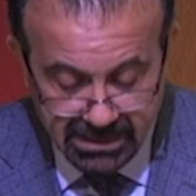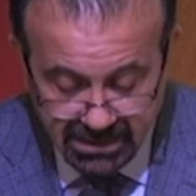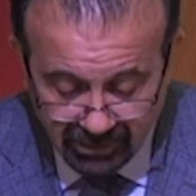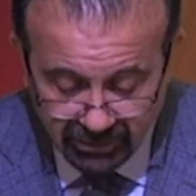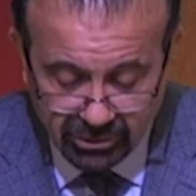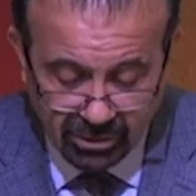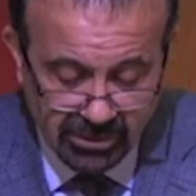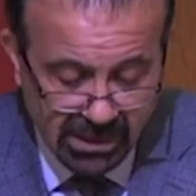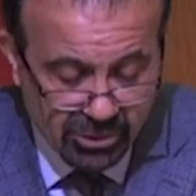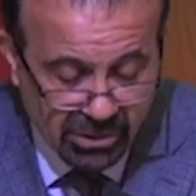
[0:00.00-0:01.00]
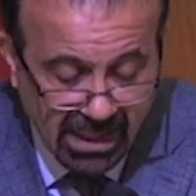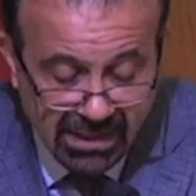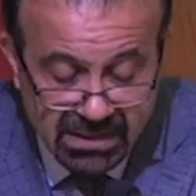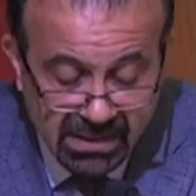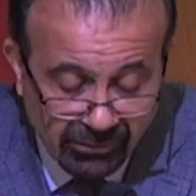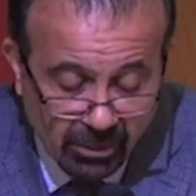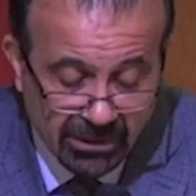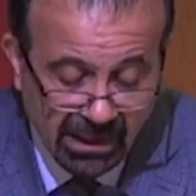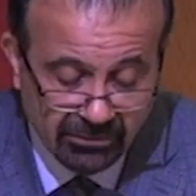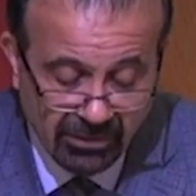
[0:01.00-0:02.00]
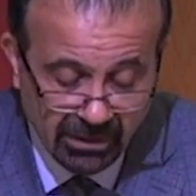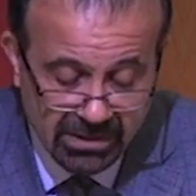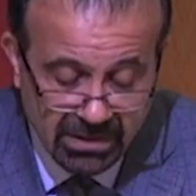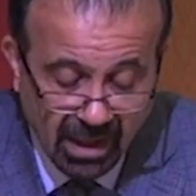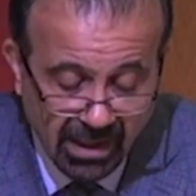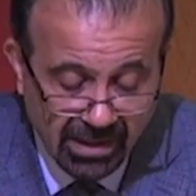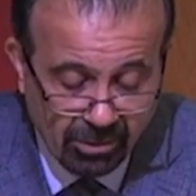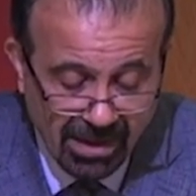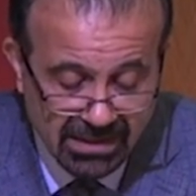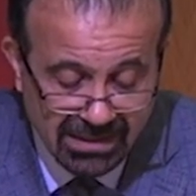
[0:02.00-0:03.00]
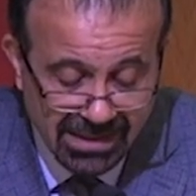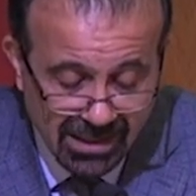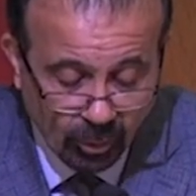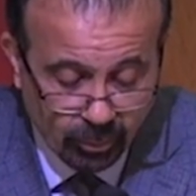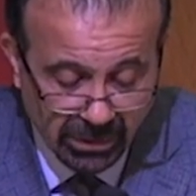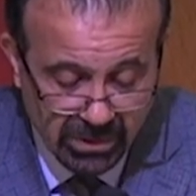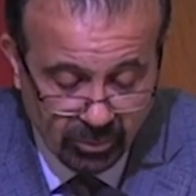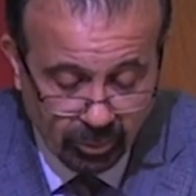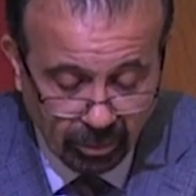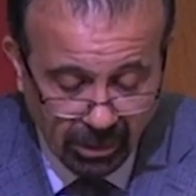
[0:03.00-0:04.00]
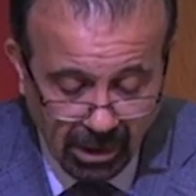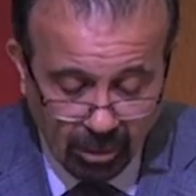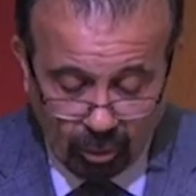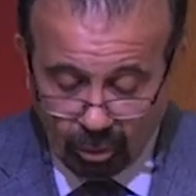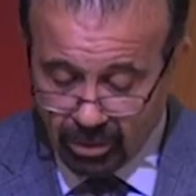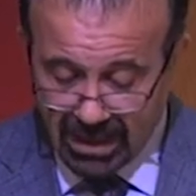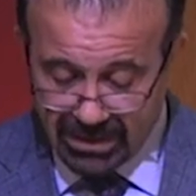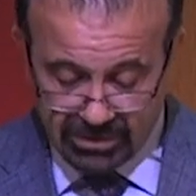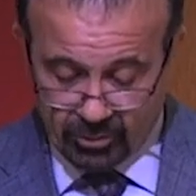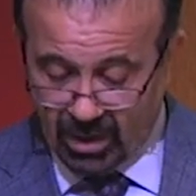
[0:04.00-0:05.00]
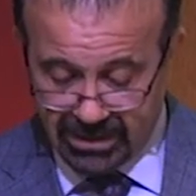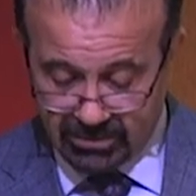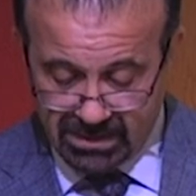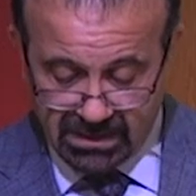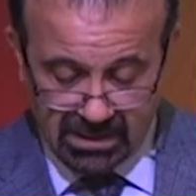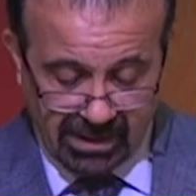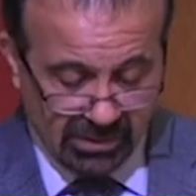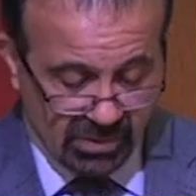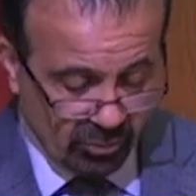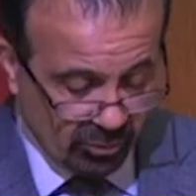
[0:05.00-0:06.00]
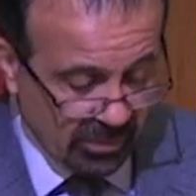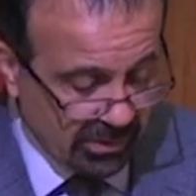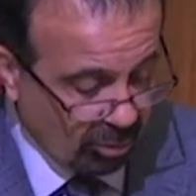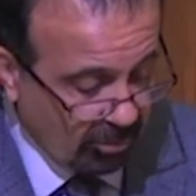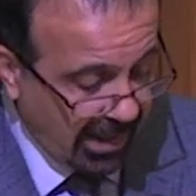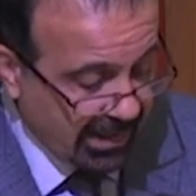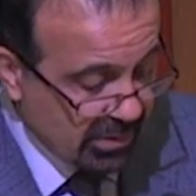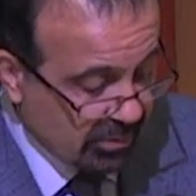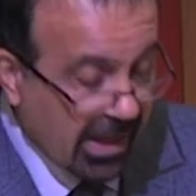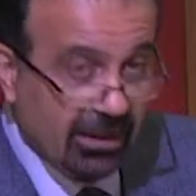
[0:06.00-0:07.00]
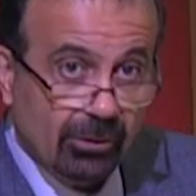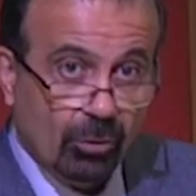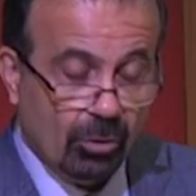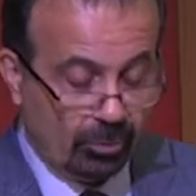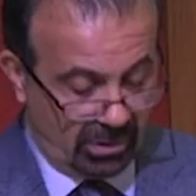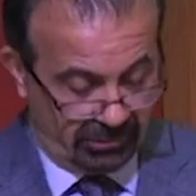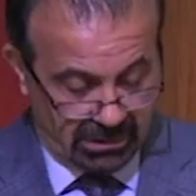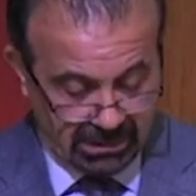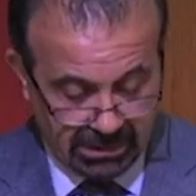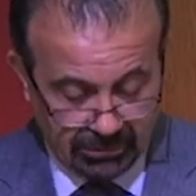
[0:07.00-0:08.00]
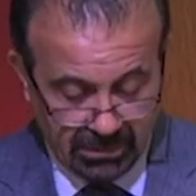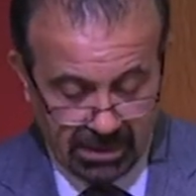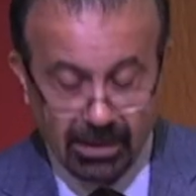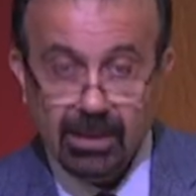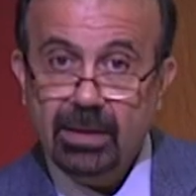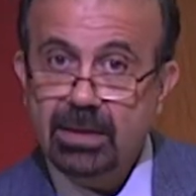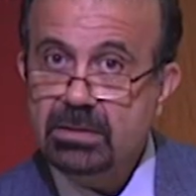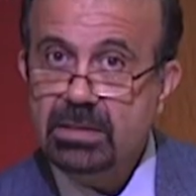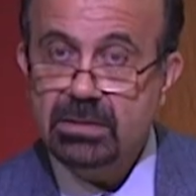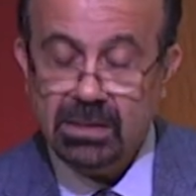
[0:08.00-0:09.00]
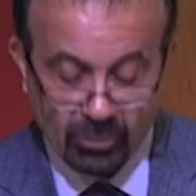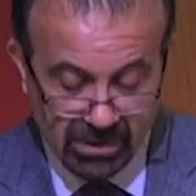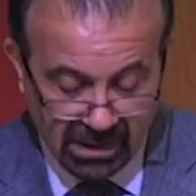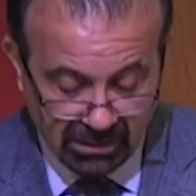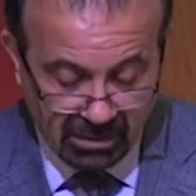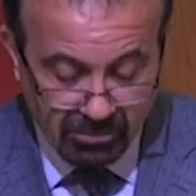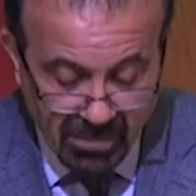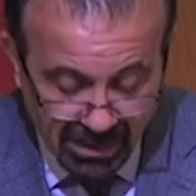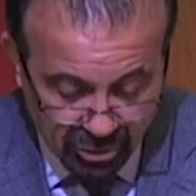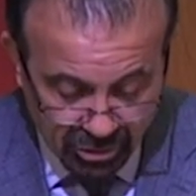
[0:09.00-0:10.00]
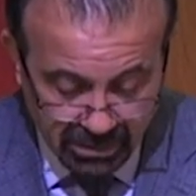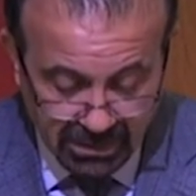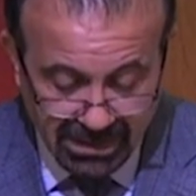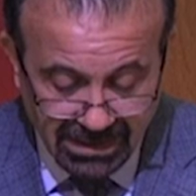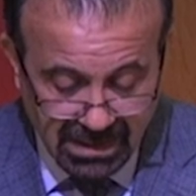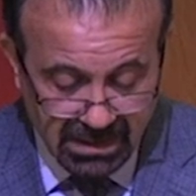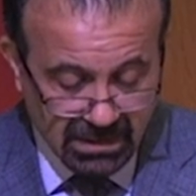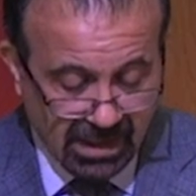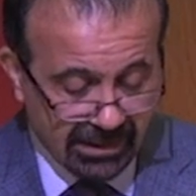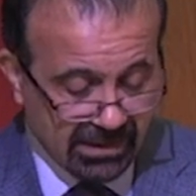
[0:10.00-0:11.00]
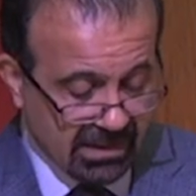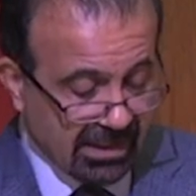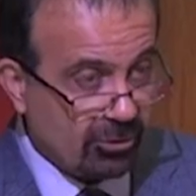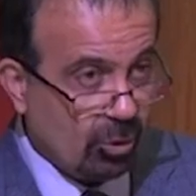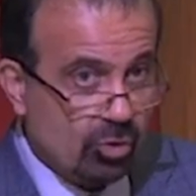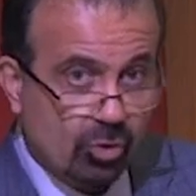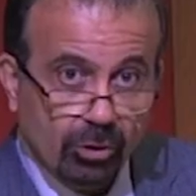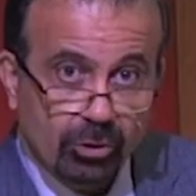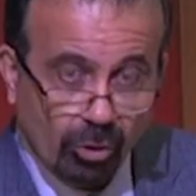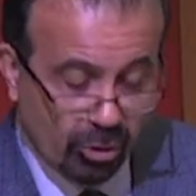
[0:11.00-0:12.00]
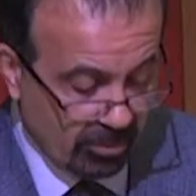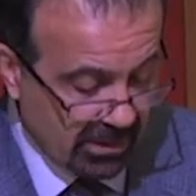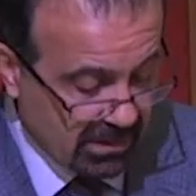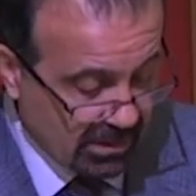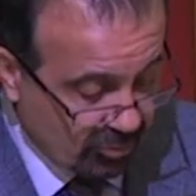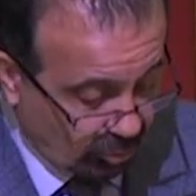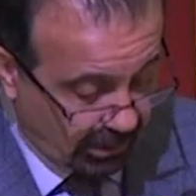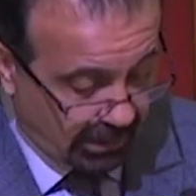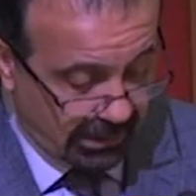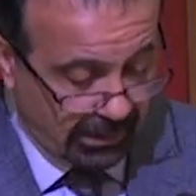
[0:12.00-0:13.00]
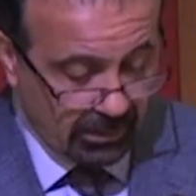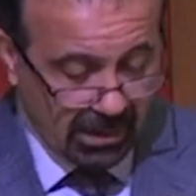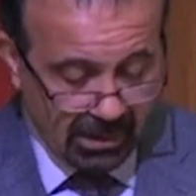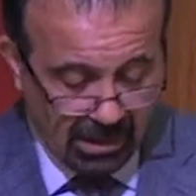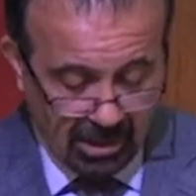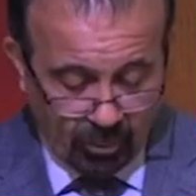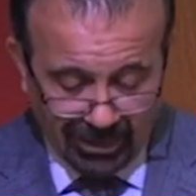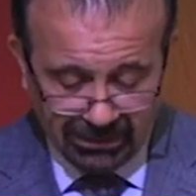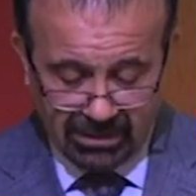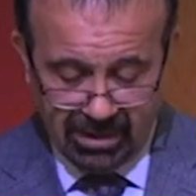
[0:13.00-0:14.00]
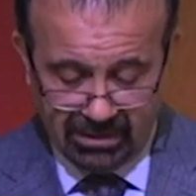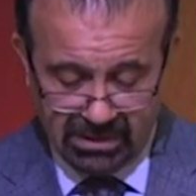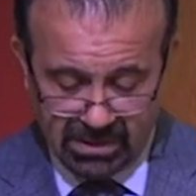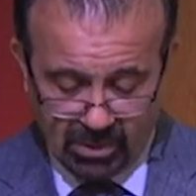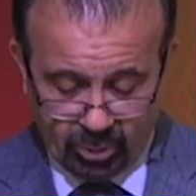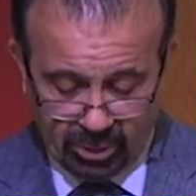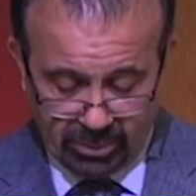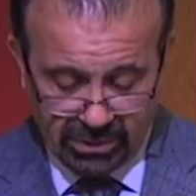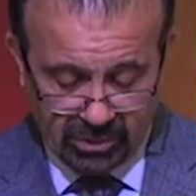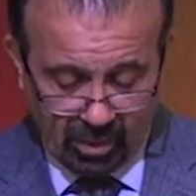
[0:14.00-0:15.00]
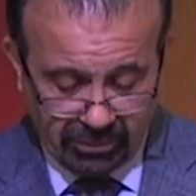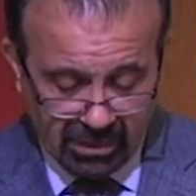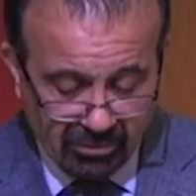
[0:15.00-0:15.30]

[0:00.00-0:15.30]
Self-determination has never been advanced either as a legal principle or as a right by the Zionist movement or by Israeli law previously. Indeed, it was not mentioned in key Zionist ideological documents historically. What then is the purpose of